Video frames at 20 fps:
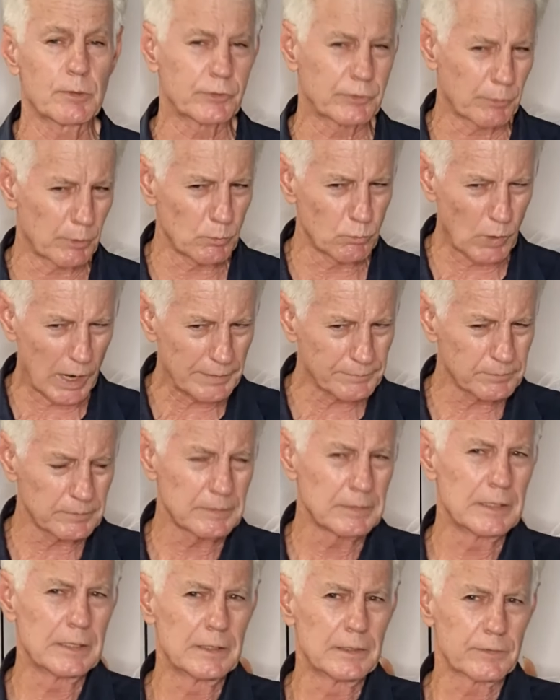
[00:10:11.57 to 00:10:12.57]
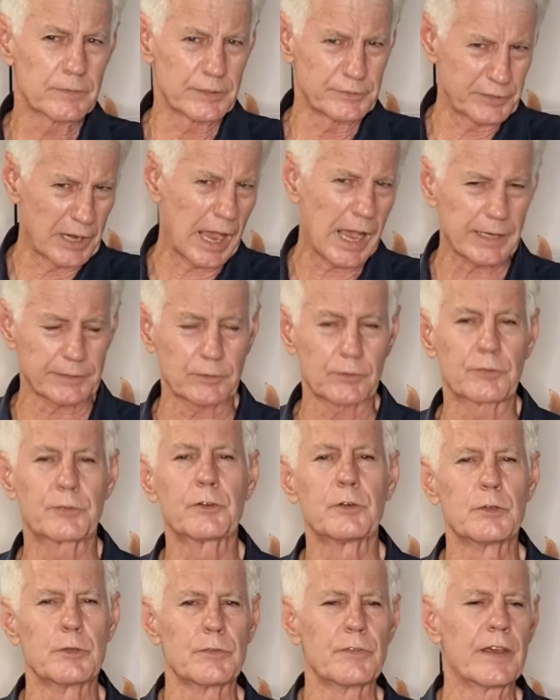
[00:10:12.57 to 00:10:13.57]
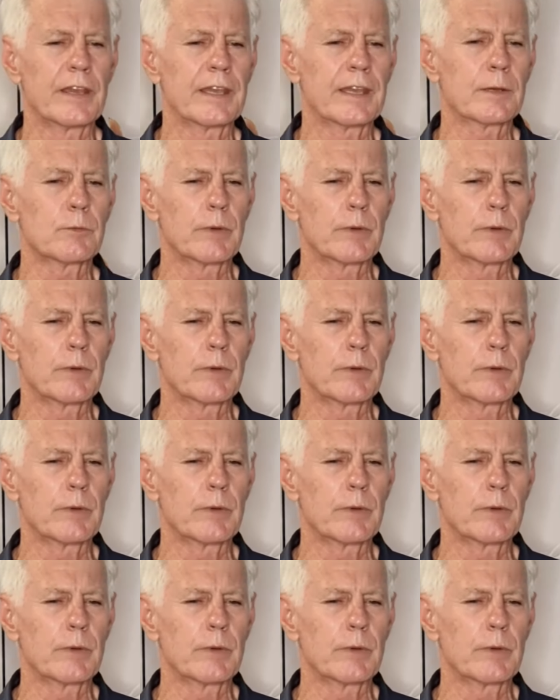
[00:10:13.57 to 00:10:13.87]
So we run the data through there.